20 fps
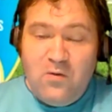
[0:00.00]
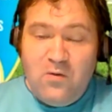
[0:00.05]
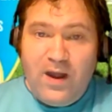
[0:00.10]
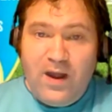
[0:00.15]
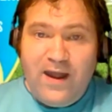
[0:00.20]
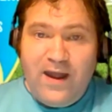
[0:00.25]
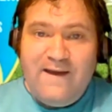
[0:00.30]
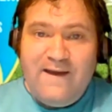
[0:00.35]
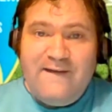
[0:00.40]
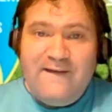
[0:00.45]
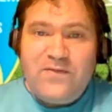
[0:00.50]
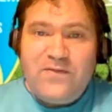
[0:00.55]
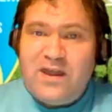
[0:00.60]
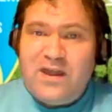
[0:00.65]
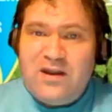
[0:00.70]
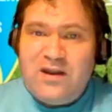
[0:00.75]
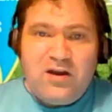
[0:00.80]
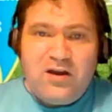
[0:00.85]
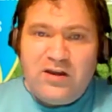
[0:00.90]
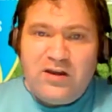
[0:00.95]
where
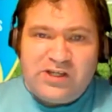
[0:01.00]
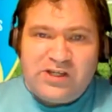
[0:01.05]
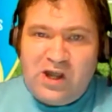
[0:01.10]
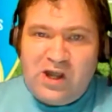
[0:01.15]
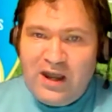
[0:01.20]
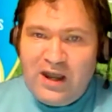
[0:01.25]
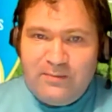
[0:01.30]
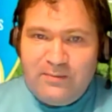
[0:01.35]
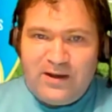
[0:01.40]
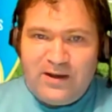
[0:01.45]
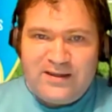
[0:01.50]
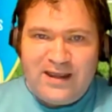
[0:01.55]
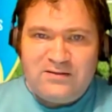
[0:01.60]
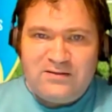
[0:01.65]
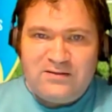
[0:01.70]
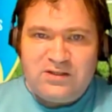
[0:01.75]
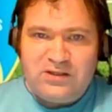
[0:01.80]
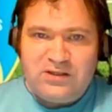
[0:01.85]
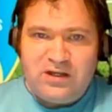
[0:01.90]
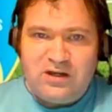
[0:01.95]
they're not going to tie anybody
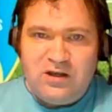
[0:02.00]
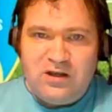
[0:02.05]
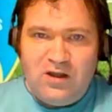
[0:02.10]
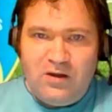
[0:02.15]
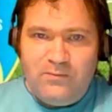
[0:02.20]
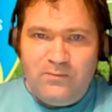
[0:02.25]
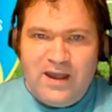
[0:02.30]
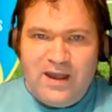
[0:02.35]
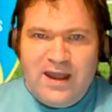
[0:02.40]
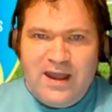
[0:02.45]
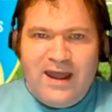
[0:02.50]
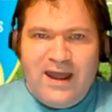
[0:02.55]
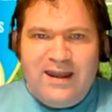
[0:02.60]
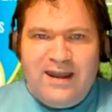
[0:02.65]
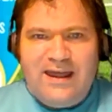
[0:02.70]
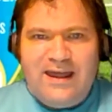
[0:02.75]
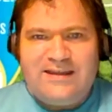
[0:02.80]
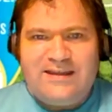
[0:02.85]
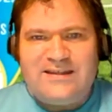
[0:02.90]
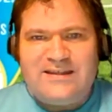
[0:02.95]
down to the club
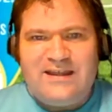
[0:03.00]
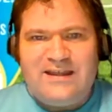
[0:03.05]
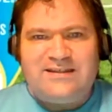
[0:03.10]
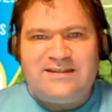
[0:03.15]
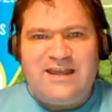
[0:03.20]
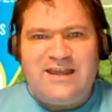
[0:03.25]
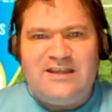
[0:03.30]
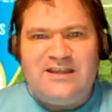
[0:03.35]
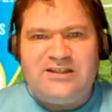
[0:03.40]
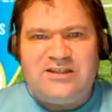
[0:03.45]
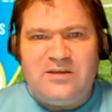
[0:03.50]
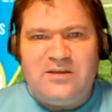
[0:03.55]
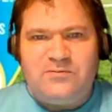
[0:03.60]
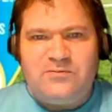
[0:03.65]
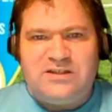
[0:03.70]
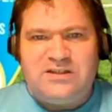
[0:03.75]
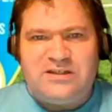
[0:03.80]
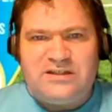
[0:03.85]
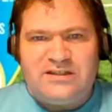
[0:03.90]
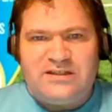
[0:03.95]
unless it's a
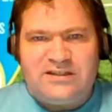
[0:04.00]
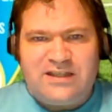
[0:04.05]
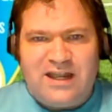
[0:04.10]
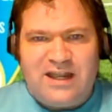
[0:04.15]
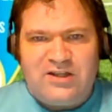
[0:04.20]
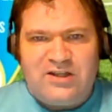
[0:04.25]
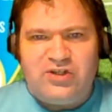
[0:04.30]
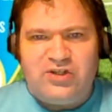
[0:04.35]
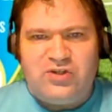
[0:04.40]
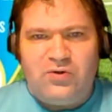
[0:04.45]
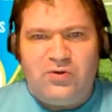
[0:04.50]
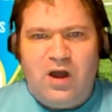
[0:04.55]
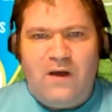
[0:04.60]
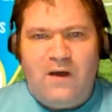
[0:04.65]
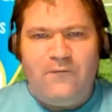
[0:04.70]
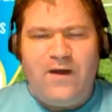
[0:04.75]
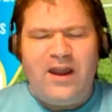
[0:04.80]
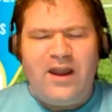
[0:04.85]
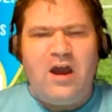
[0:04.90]
substantial offer.